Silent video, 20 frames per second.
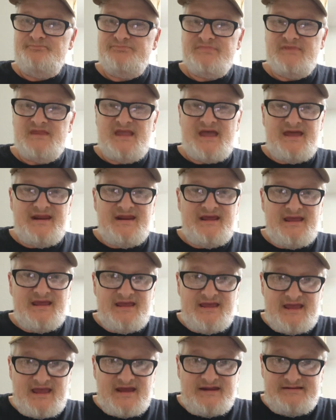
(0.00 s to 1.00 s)

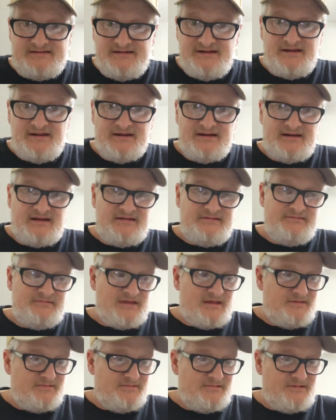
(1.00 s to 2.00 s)
I did.
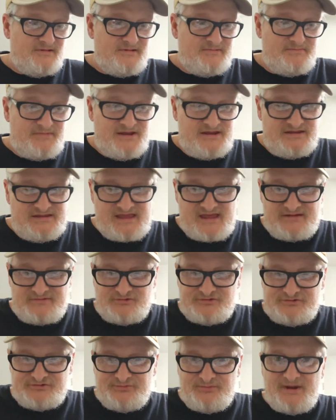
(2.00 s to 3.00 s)
I mean, that
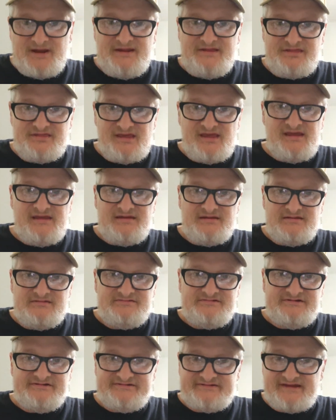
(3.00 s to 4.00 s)
was my thing. You
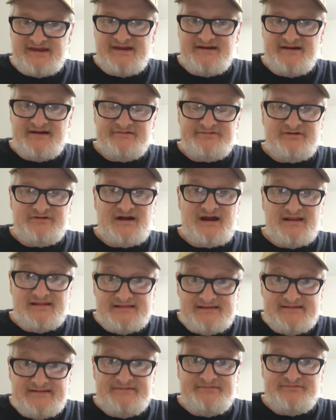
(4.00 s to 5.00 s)
just staying out there. I
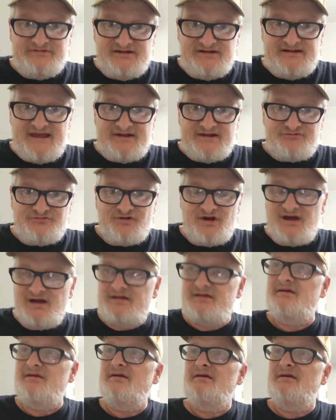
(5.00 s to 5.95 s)
lived in that truck.